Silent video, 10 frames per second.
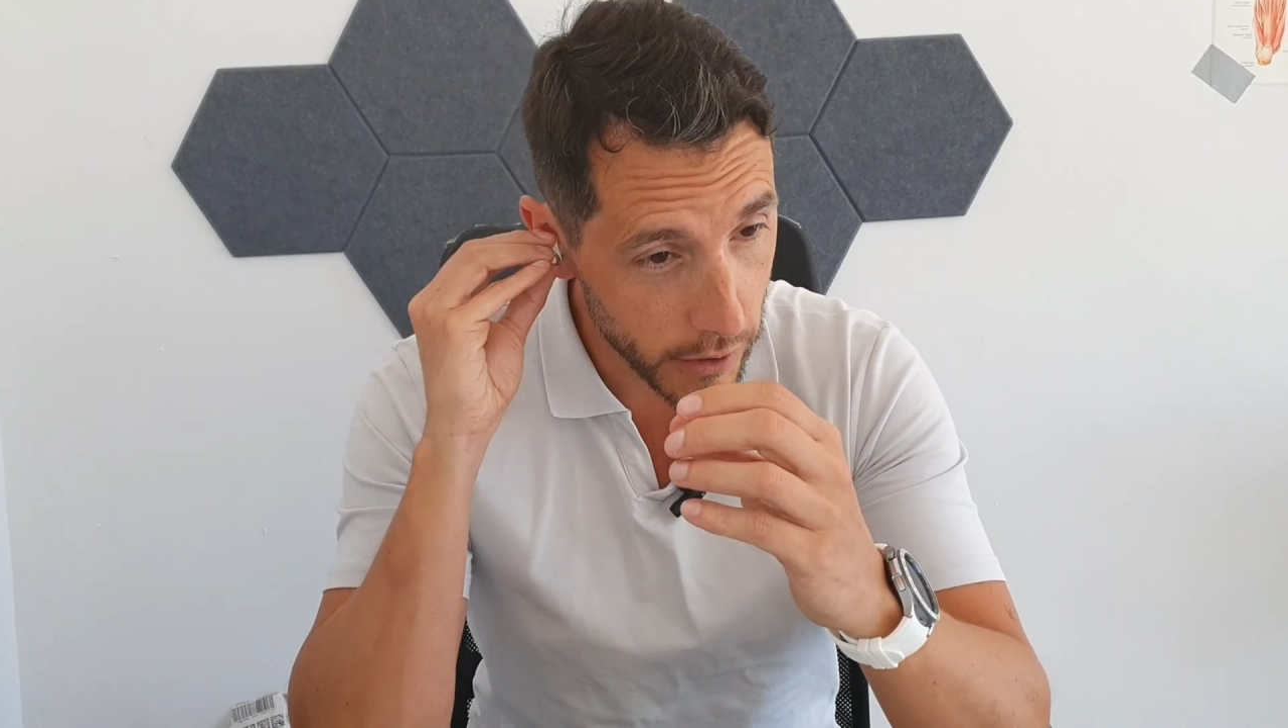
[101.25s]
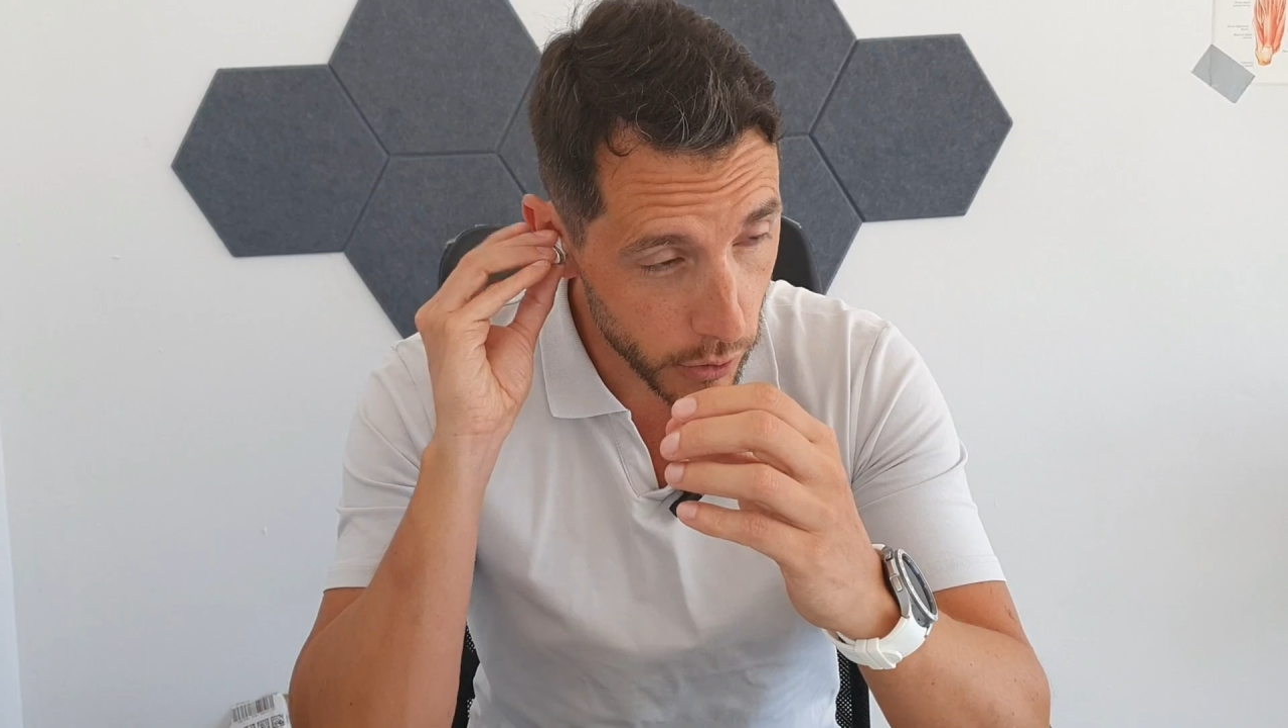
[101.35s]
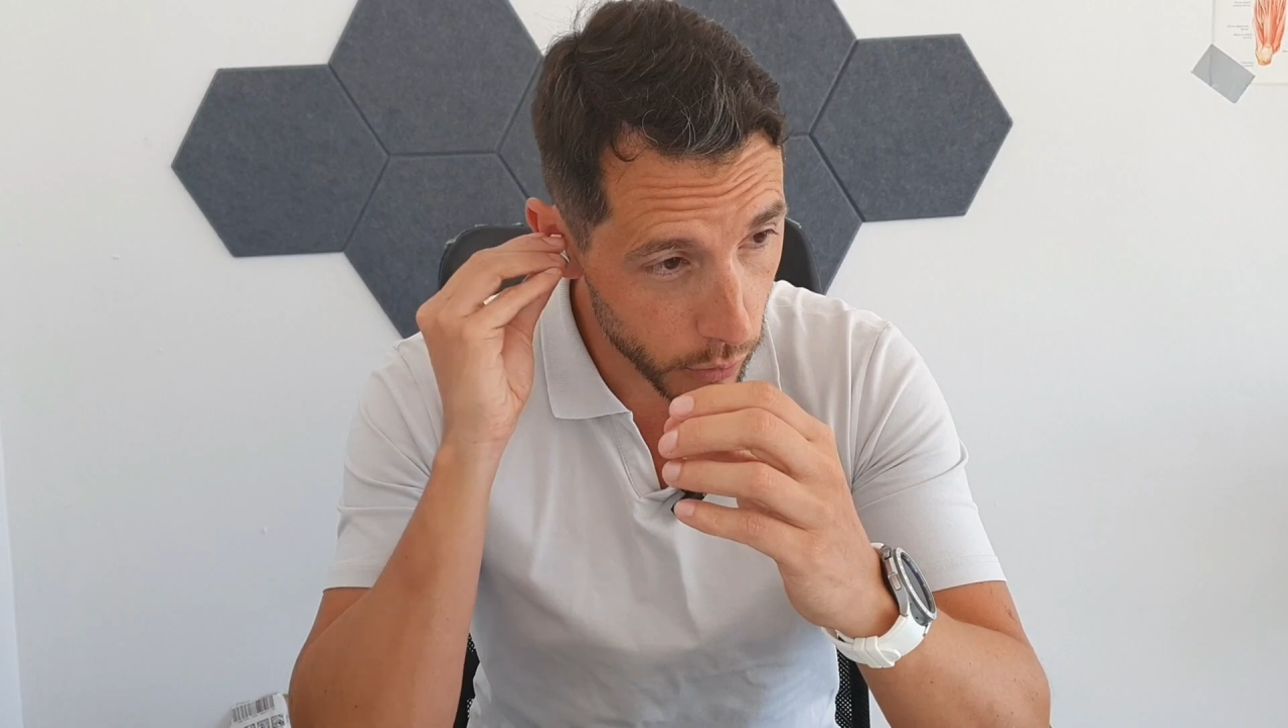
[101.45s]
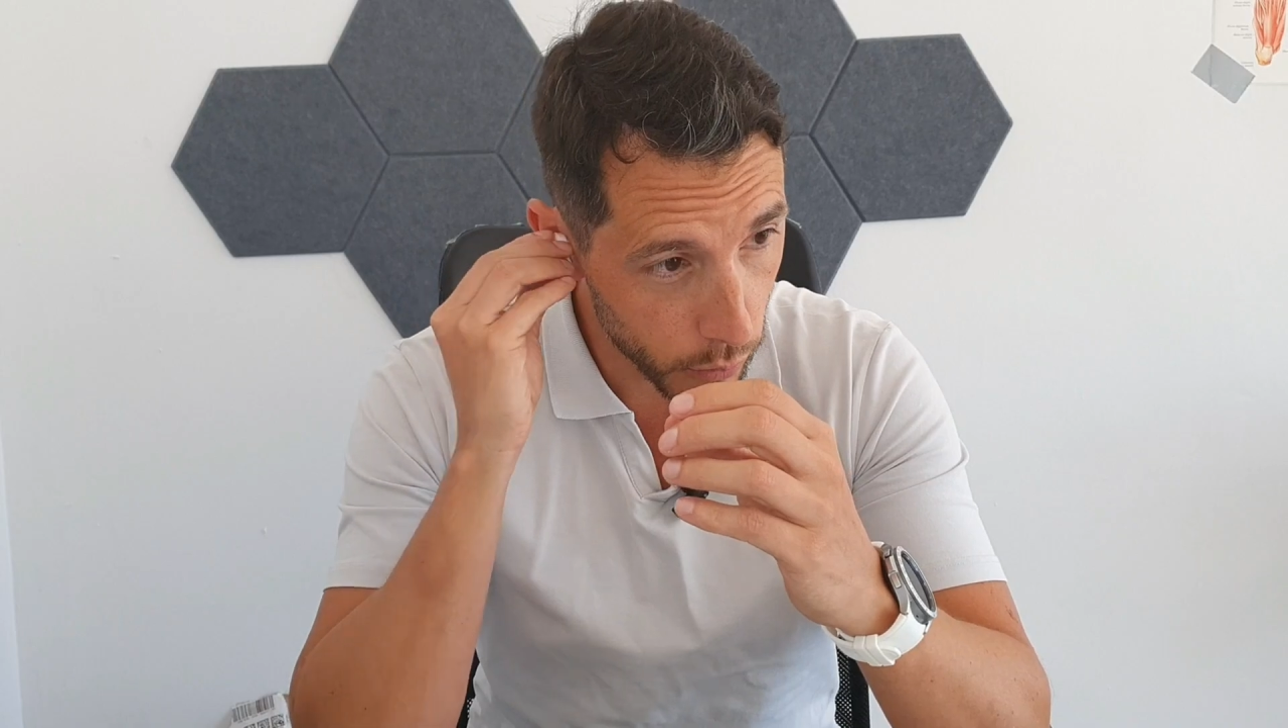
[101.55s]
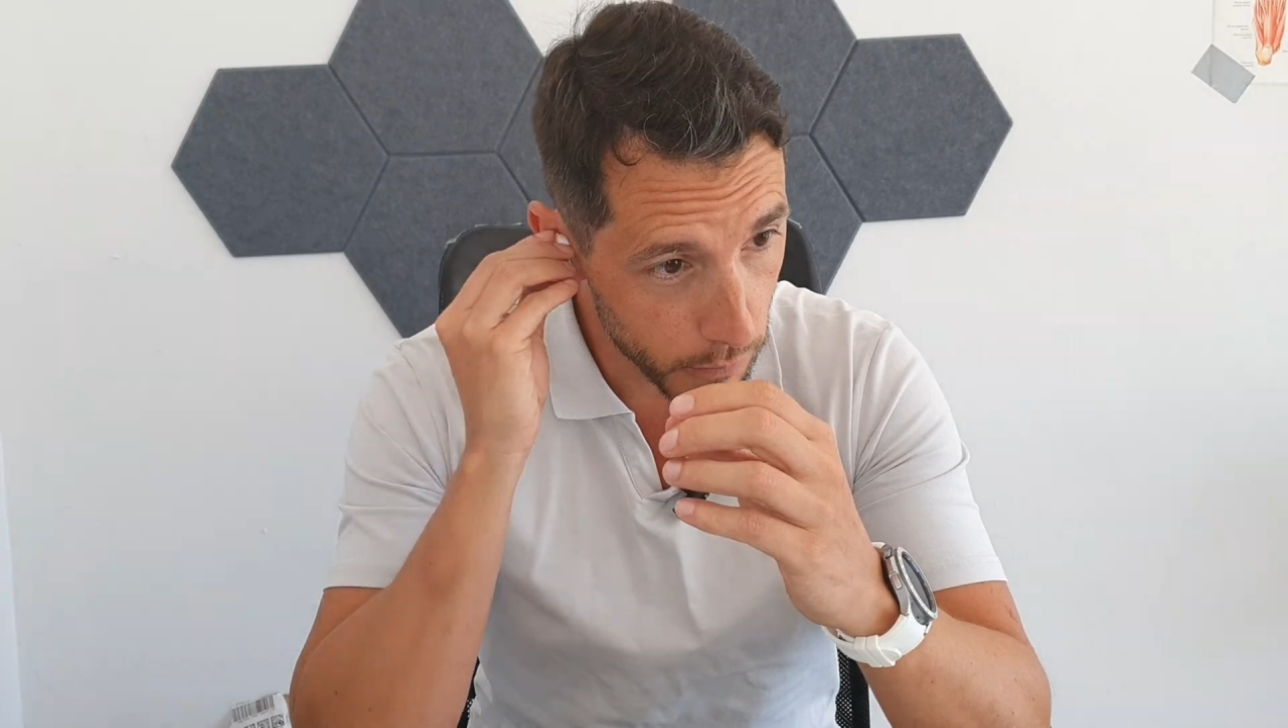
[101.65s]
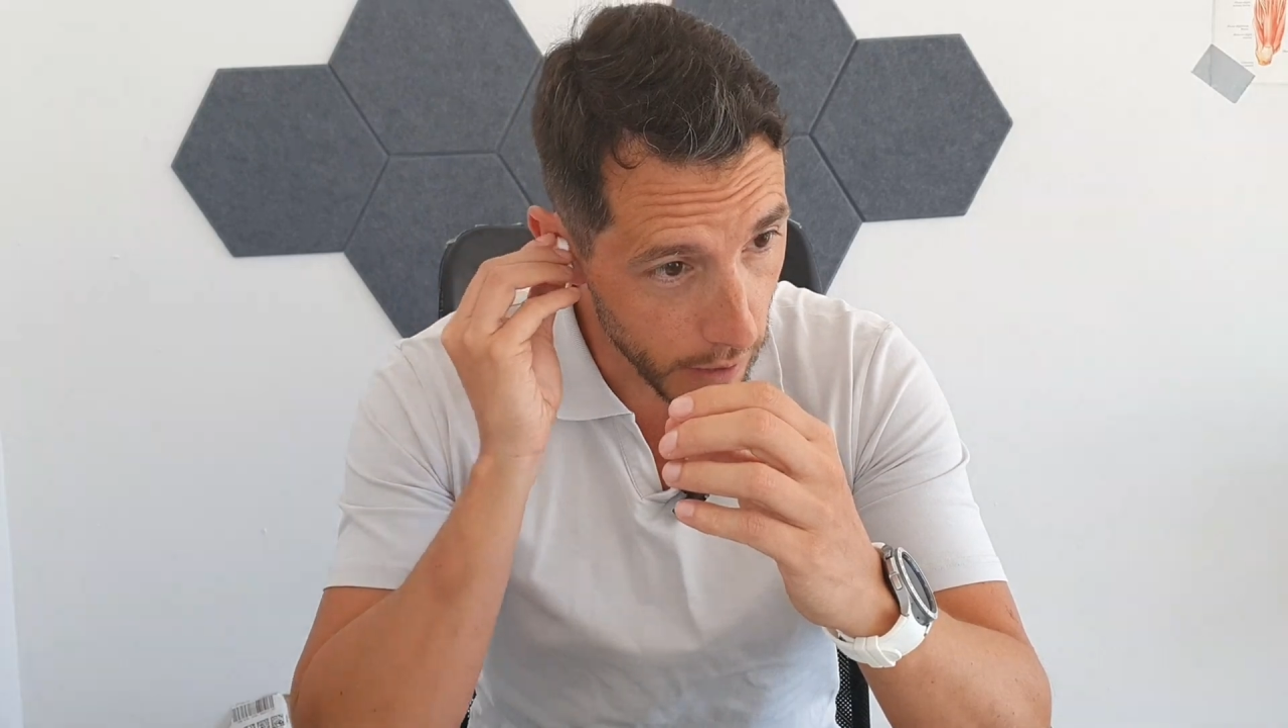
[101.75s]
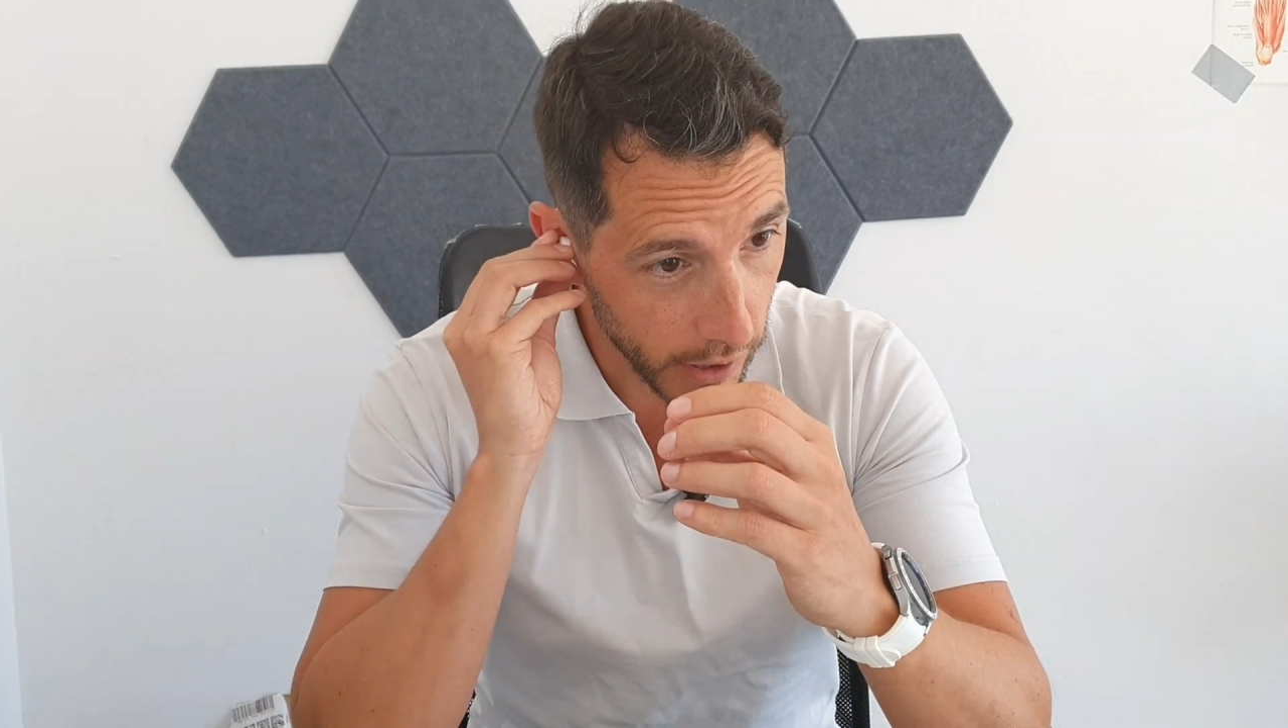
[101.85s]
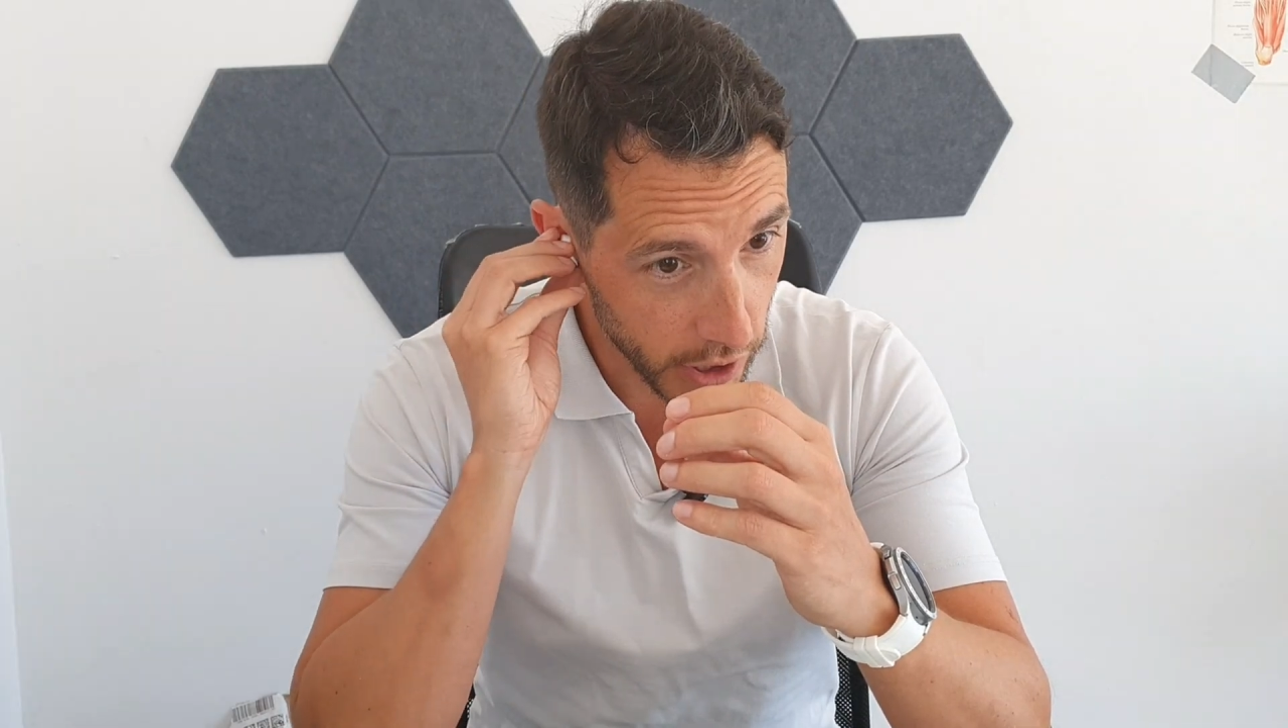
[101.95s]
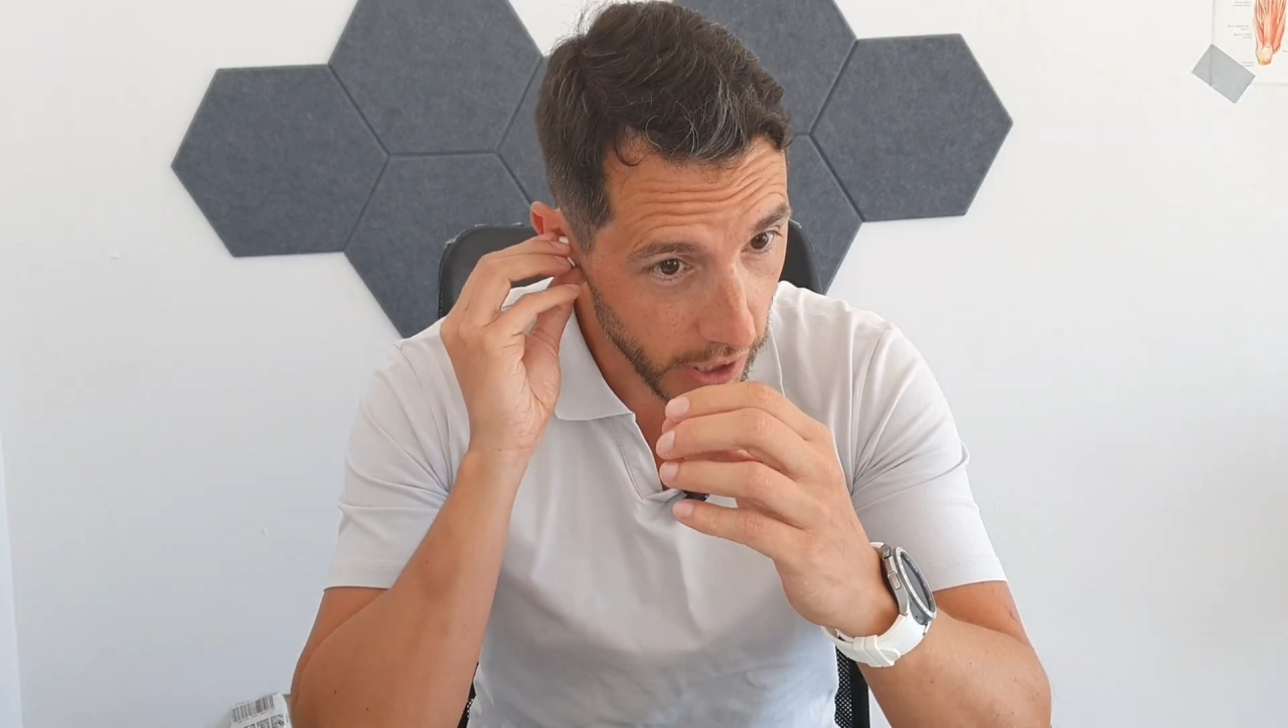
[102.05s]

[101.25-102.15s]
too much.